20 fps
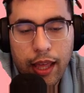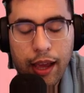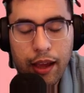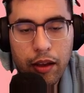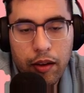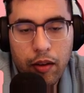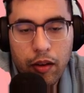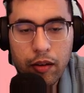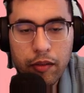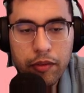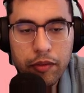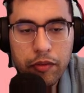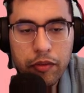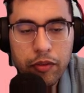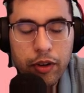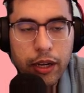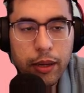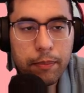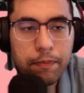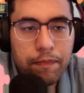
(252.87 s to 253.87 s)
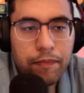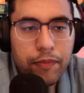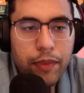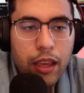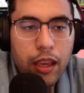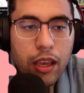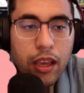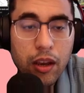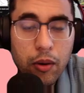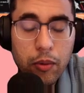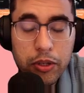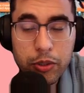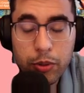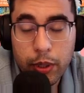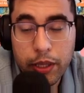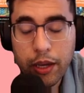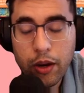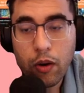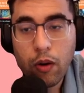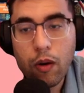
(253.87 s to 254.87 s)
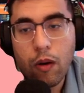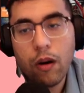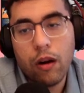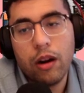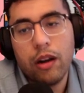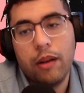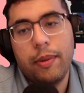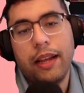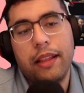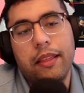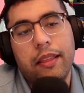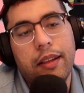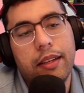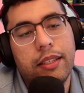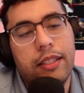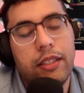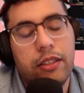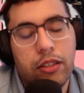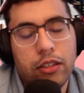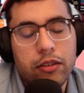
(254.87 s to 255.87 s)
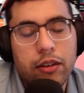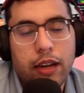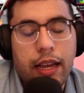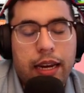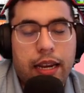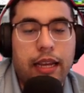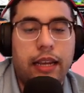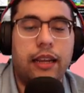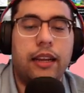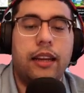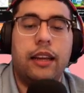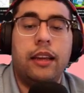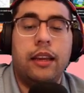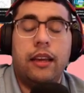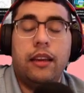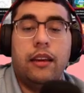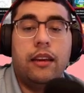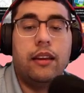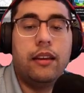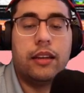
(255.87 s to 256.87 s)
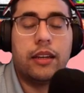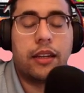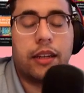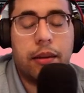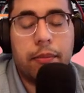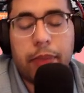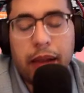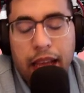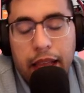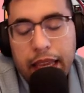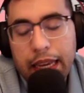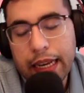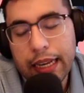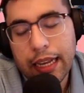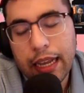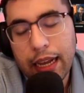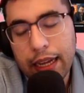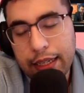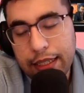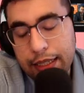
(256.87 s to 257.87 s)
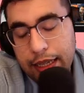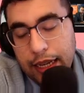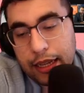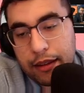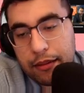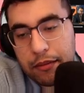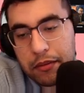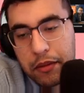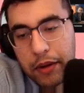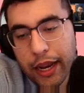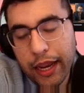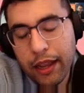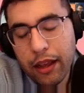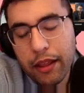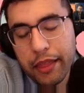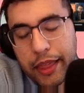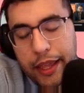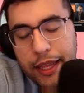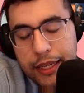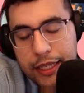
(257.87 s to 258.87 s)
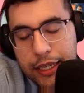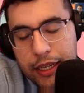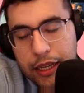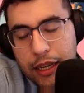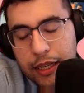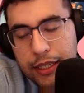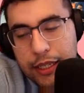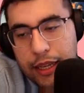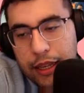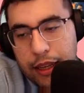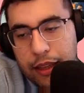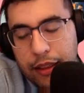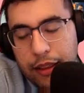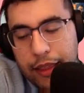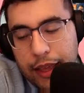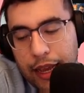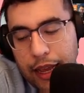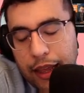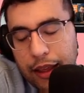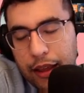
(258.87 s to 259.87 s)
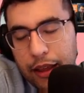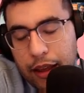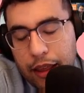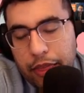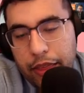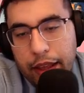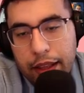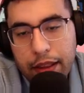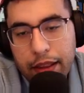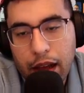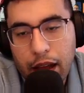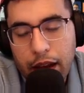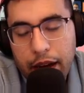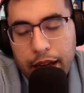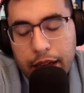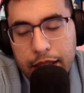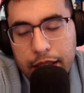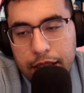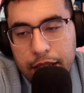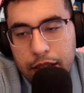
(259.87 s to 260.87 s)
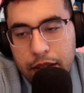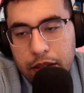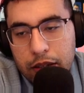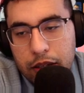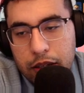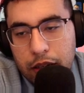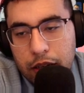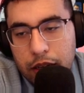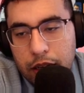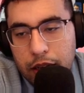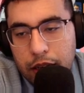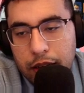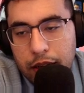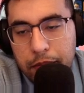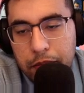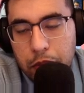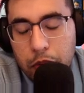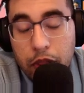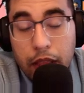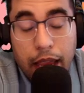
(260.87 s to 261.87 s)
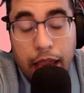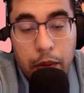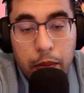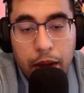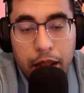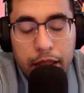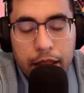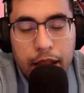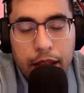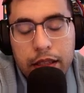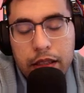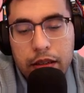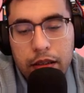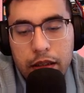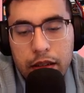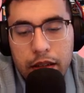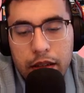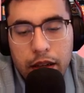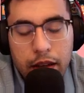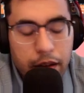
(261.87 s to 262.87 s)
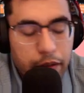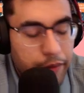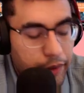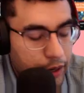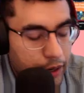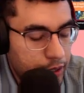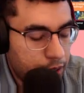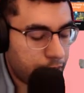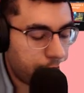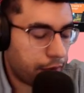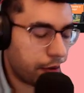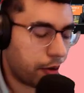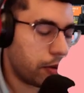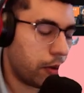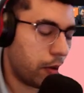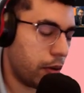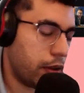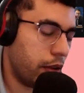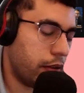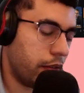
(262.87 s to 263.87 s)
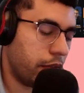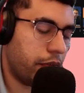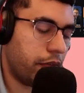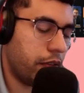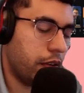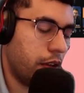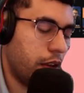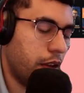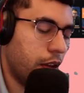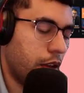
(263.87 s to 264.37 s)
that all for free. What's really hard about this is creating compelling content, right? Authentic content that I think the audience could relate with. That's very difficult if